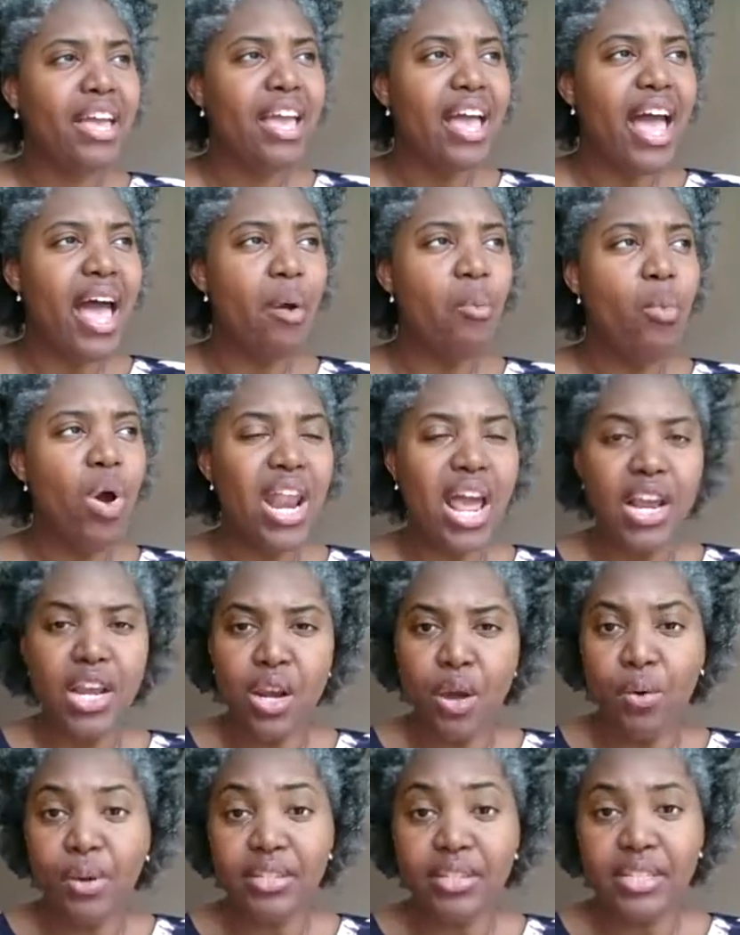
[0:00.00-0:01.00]
And what I
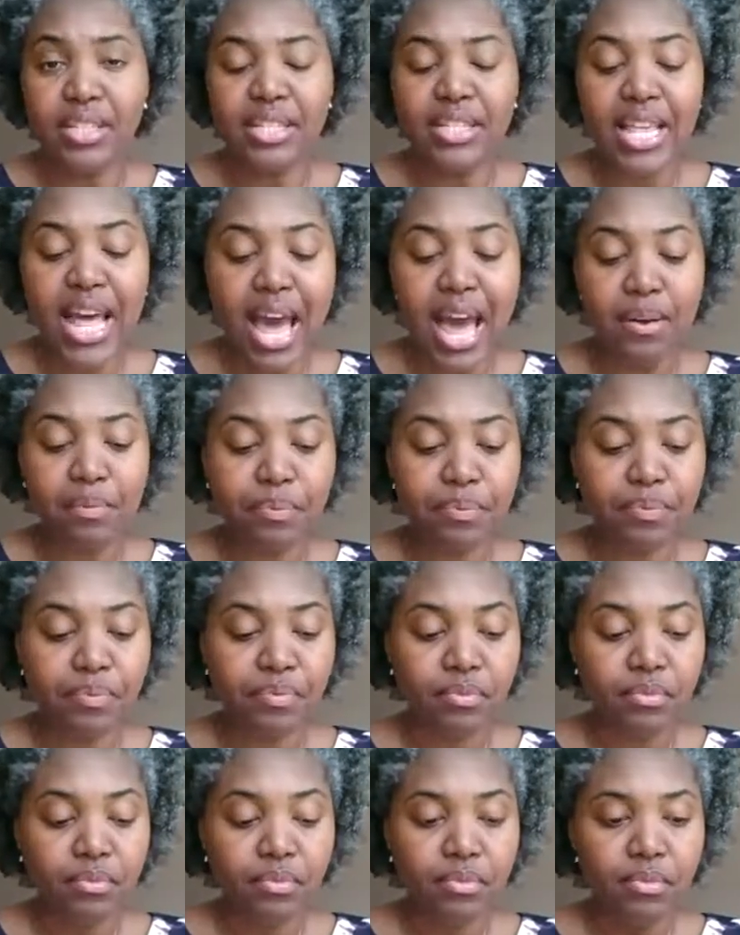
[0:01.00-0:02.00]
notice is that,
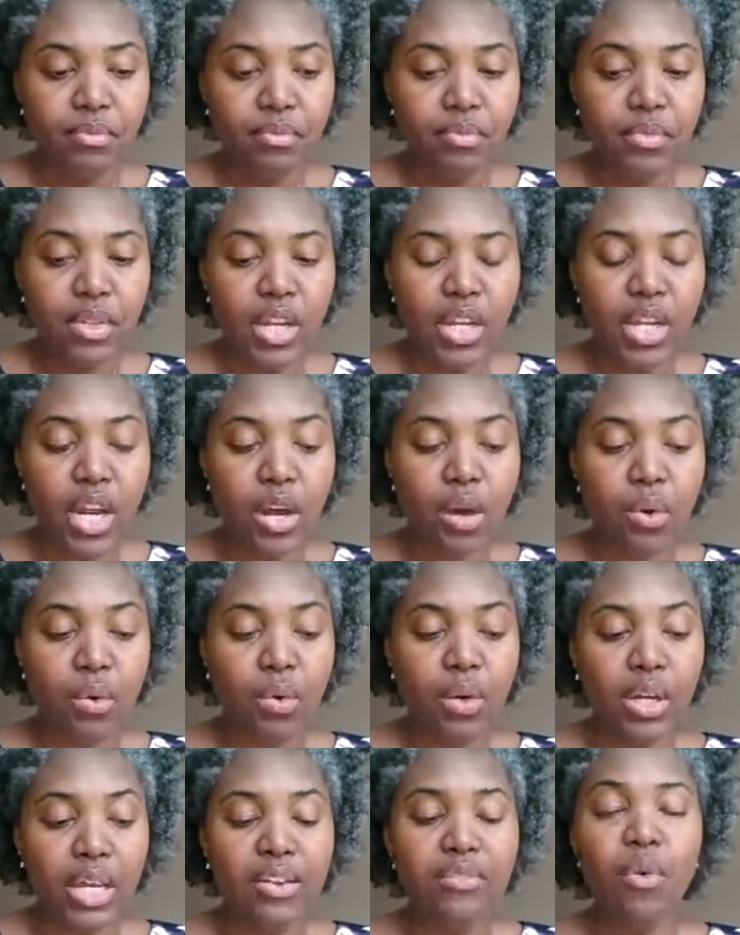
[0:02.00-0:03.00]

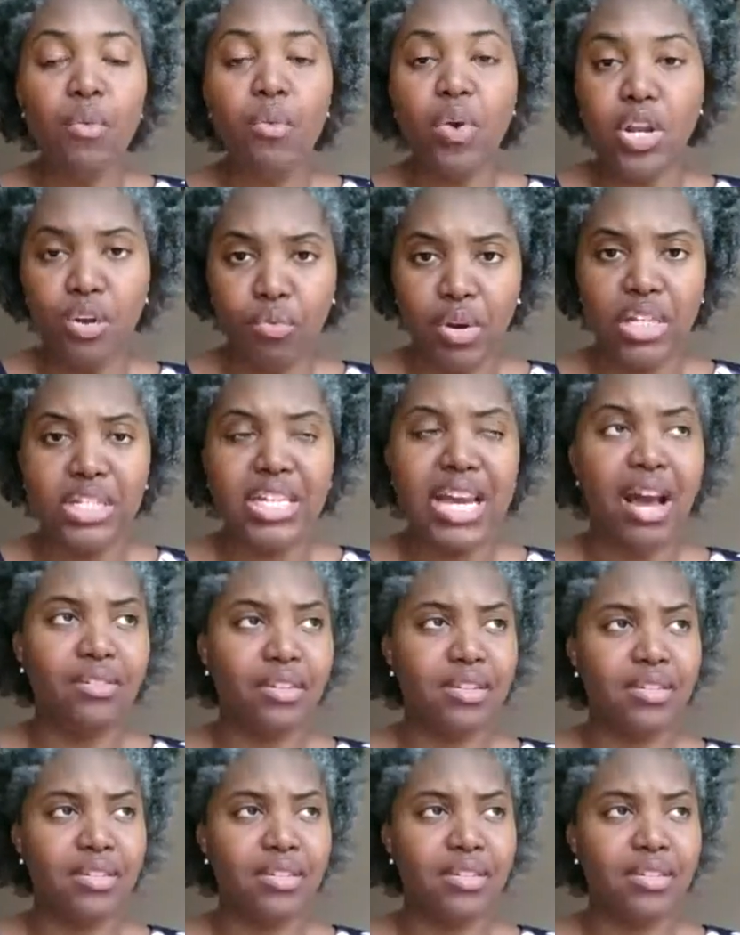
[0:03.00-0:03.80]
even when you reach out to